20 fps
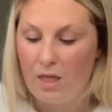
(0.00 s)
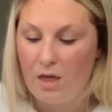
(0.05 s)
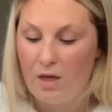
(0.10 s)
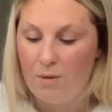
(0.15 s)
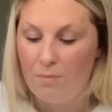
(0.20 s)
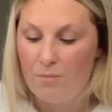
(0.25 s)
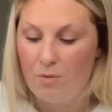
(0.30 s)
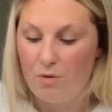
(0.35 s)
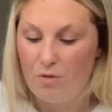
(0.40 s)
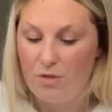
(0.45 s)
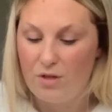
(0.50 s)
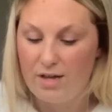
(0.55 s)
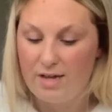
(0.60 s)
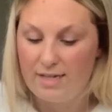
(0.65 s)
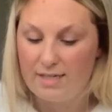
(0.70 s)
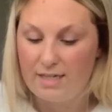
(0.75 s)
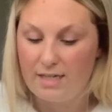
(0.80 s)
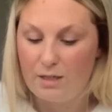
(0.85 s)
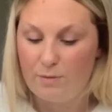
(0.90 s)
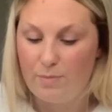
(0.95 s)
But
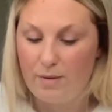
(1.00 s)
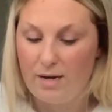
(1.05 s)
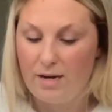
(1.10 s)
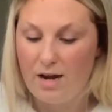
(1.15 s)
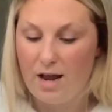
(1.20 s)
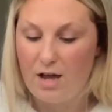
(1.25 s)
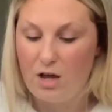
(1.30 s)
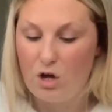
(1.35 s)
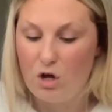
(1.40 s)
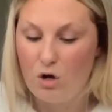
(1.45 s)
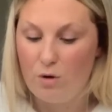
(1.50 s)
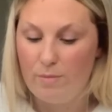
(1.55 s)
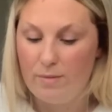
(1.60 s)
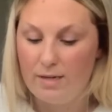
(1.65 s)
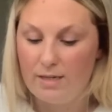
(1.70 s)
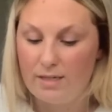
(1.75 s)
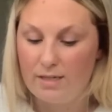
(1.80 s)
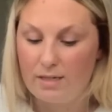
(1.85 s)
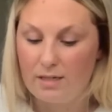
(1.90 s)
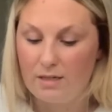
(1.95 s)
this has been
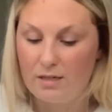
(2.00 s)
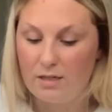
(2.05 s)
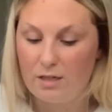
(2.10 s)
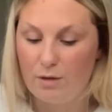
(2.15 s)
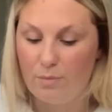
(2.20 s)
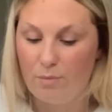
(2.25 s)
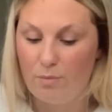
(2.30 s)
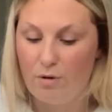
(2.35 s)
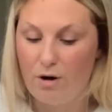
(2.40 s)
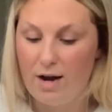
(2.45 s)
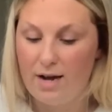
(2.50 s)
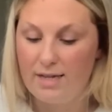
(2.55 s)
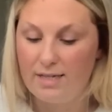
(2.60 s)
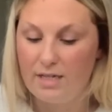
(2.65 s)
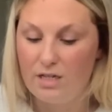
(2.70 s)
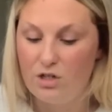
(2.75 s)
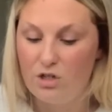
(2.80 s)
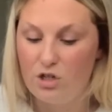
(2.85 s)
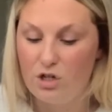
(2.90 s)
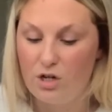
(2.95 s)
Naomi's
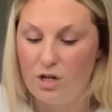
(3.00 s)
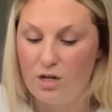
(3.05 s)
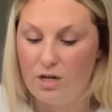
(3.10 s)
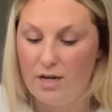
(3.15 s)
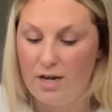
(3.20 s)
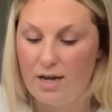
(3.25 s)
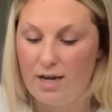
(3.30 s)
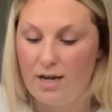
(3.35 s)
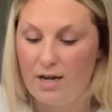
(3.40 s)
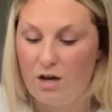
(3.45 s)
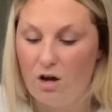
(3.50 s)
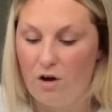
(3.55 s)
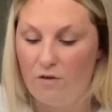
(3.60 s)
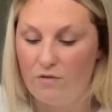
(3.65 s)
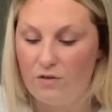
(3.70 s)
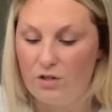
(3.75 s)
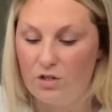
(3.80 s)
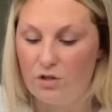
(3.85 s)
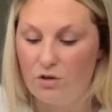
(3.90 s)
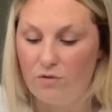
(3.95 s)
surprising journey of
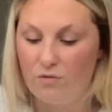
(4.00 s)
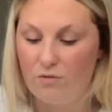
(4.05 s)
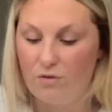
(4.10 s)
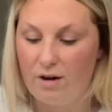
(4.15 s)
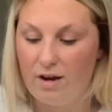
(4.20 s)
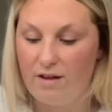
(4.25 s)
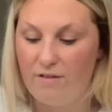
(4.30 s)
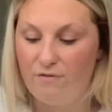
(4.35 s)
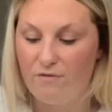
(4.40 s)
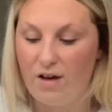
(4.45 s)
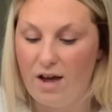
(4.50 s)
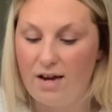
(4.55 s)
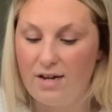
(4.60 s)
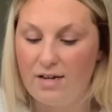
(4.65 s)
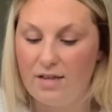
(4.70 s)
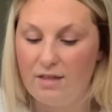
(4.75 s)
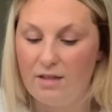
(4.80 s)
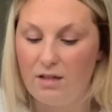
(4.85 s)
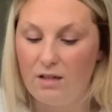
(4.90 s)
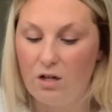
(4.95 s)
discovery,
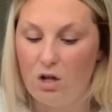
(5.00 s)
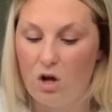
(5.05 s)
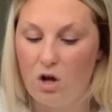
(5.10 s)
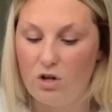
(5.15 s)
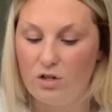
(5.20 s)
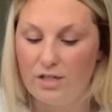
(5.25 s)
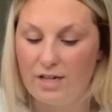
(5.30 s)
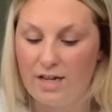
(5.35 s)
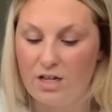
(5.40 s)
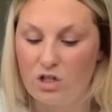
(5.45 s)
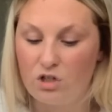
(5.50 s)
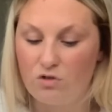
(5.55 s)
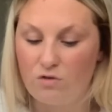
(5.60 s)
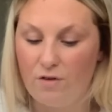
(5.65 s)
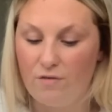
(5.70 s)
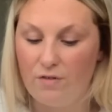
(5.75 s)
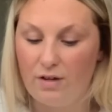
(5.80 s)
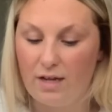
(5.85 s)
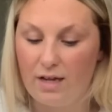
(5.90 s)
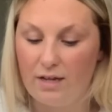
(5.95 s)
finding the Lord's
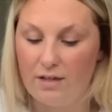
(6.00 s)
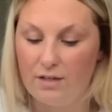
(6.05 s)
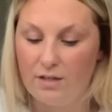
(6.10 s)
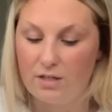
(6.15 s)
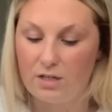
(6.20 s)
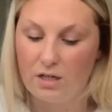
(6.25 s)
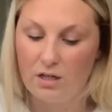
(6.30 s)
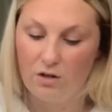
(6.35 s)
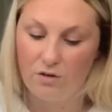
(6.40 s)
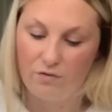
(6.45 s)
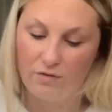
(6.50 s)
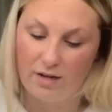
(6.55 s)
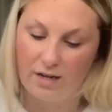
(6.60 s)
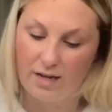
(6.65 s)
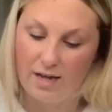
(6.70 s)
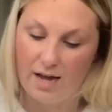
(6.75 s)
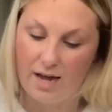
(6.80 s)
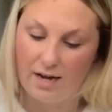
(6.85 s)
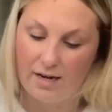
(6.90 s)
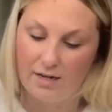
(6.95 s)
extravagant loving
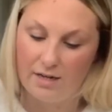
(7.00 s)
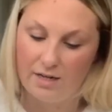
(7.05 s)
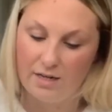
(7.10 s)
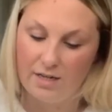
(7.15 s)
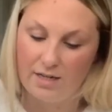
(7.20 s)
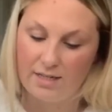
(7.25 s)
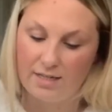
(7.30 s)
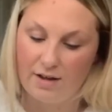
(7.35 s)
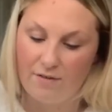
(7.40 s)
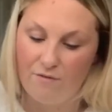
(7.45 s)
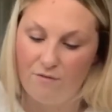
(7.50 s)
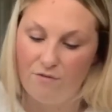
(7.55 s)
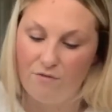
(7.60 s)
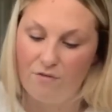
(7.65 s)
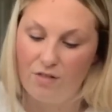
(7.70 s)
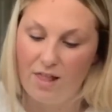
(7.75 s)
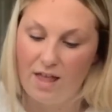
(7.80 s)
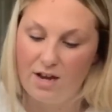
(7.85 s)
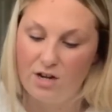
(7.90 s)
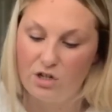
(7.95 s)
kindness
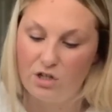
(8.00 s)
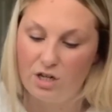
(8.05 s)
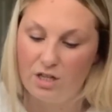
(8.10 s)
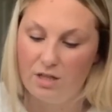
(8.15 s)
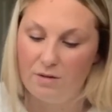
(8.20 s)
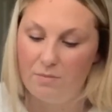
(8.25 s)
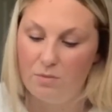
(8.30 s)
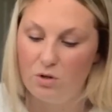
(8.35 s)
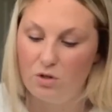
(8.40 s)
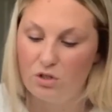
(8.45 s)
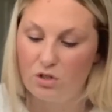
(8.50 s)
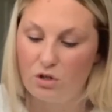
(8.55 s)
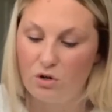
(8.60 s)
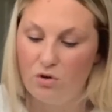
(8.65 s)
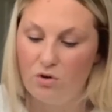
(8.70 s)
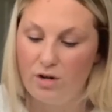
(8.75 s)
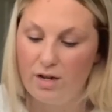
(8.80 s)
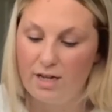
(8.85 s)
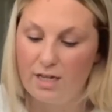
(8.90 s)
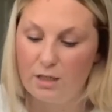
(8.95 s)
enfleshed in the most
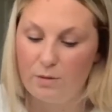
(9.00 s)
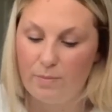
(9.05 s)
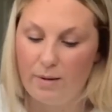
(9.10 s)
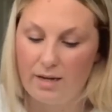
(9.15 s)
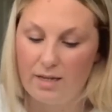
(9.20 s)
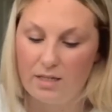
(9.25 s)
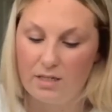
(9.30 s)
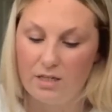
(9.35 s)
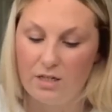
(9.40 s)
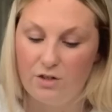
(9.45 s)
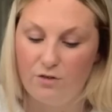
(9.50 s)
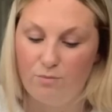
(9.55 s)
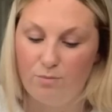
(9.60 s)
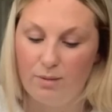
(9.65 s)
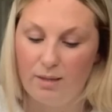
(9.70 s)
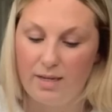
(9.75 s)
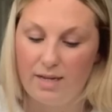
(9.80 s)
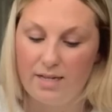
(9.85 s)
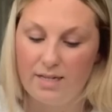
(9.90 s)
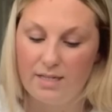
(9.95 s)
unexpected of
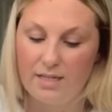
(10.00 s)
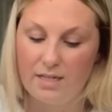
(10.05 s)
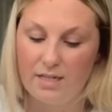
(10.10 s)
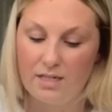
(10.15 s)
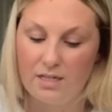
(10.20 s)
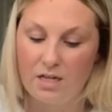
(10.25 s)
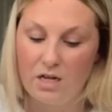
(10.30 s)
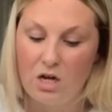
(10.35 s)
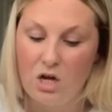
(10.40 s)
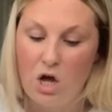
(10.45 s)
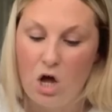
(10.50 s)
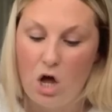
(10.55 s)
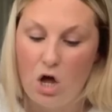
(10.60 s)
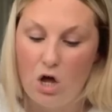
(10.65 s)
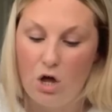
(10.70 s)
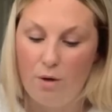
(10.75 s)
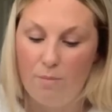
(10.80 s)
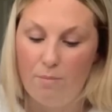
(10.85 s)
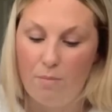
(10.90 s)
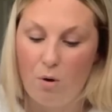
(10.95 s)
places,
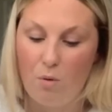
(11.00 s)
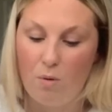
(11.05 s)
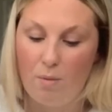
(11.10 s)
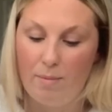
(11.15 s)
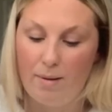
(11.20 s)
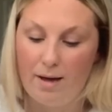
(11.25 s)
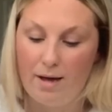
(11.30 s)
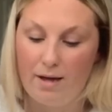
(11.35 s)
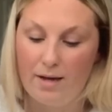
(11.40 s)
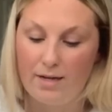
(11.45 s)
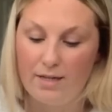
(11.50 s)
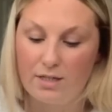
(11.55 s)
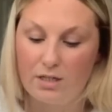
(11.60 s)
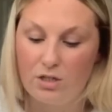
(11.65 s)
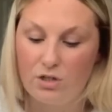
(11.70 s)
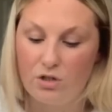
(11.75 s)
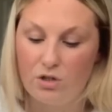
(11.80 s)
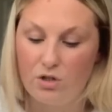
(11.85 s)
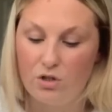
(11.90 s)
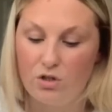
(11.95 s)
her Moabite
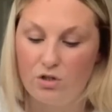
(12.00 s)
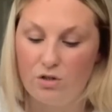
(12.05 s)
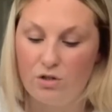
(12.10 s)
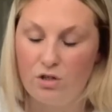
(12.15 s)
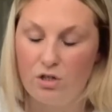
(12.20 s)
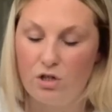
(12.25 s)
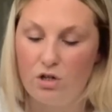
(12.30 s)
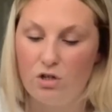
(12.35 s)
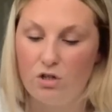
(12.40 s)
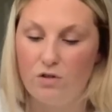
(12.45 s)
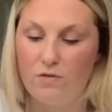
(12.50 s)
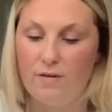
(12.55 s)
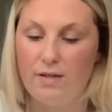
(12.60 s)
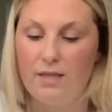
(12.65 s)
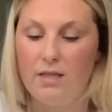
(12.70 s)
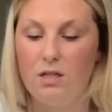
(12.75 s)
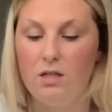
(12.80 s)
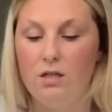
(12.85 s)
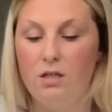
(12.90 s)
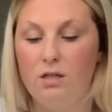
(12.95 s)

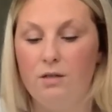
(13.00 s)
daughter-in-law.